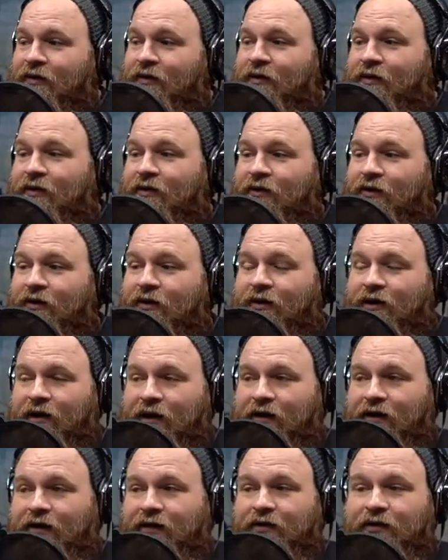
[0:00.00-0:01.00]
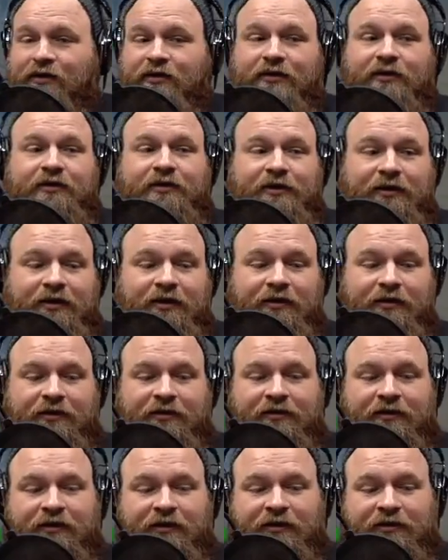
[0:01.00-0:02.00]
Oh.
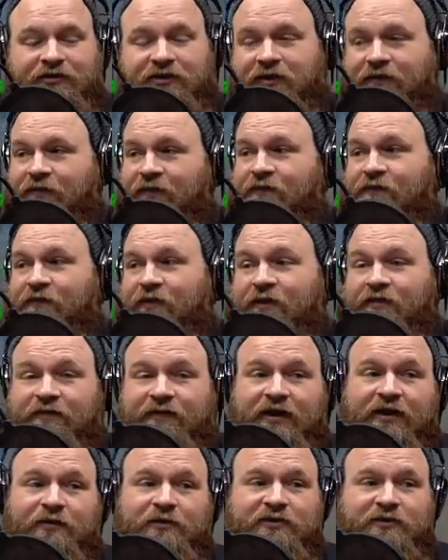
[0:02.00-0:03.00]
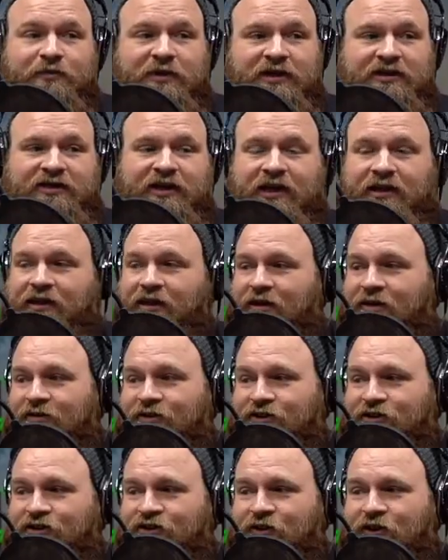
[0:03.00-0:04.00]
So if anyone's missed anything or
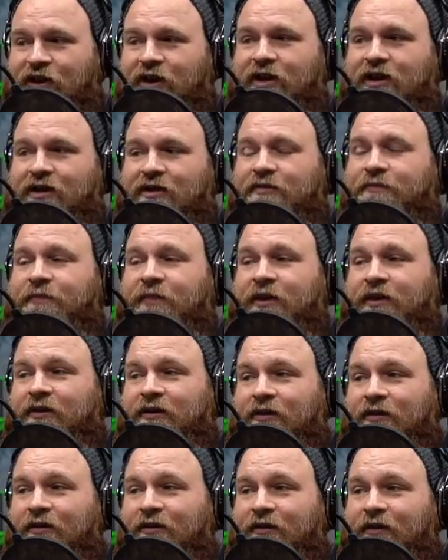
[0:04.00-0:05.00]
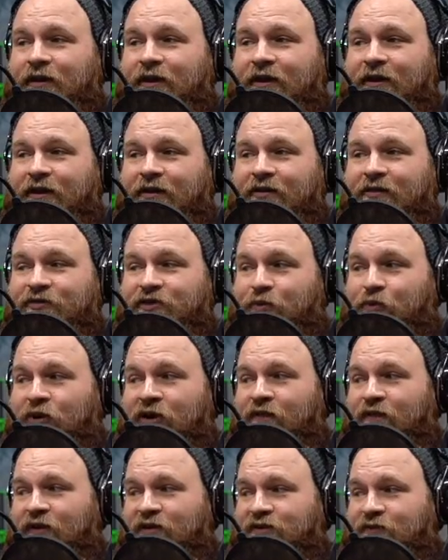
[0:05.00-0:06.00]
just joining in, there was a
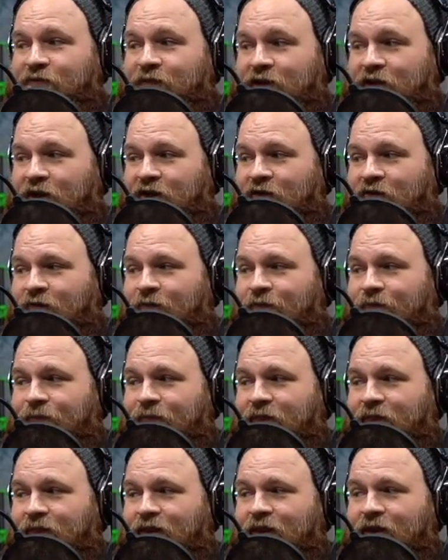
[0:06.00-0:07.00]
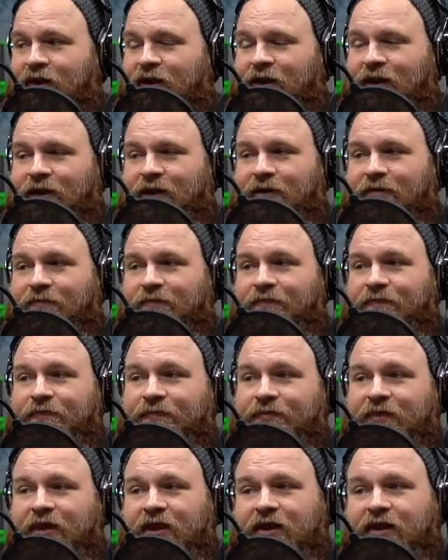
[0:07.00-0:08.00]
previous video, and
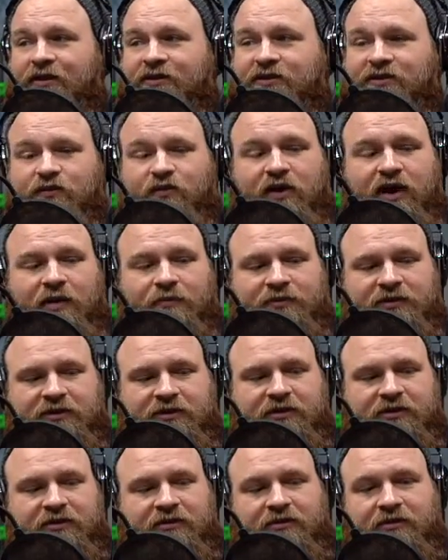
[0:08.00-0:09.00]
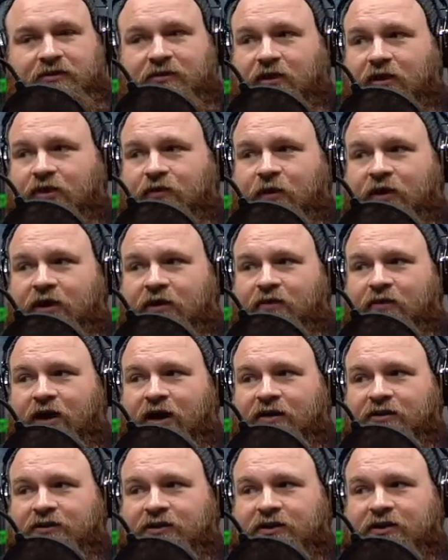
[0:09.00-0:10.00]
I swapped the threaded
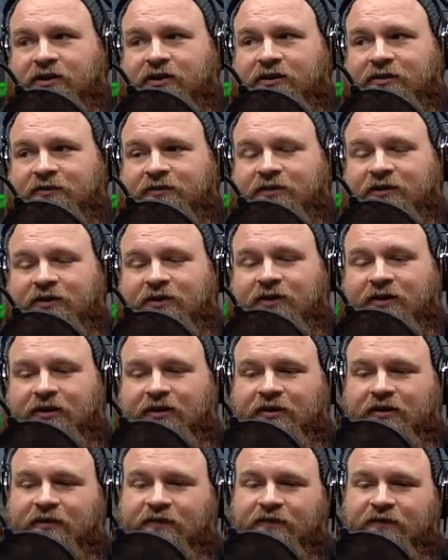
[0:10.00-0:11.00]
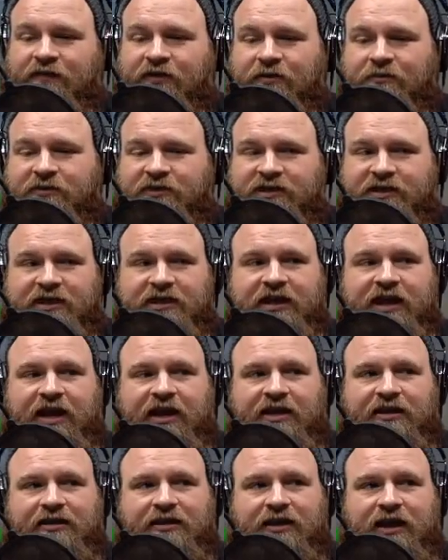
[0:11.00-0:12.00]
rods here from
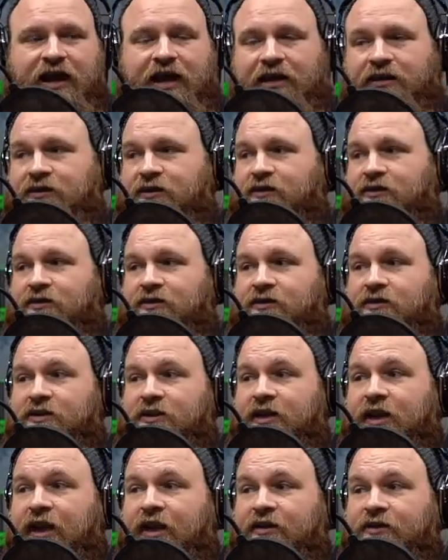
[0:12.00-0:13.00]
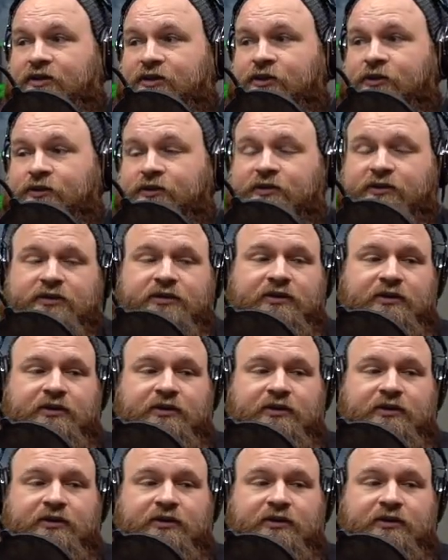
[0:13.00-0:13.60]
T8 to T8.2s,